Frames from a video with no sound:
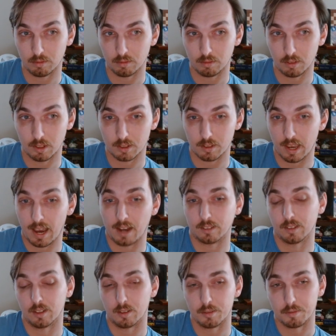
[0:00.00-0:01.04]
it's
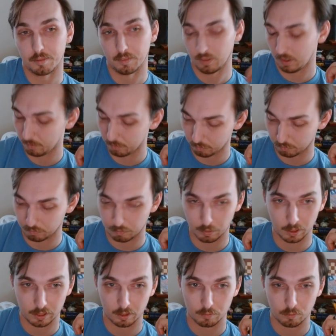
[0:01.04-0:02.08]
active,
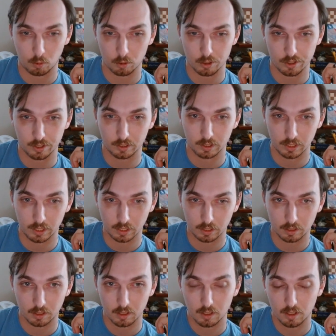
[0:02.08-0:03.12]
but unfortunately,
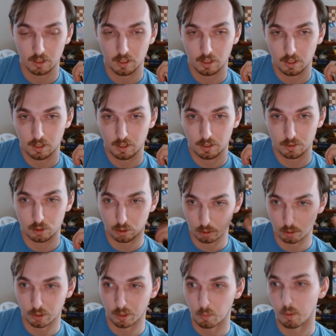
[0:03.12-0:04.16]

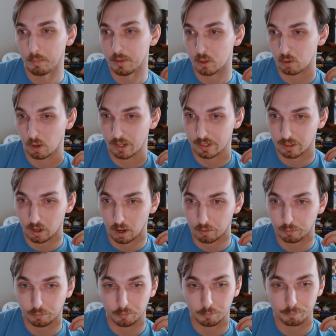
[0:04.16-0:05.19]
soon it will be traded
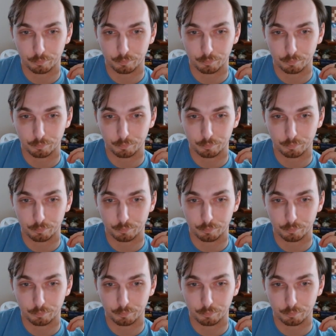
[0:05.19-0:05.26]
off.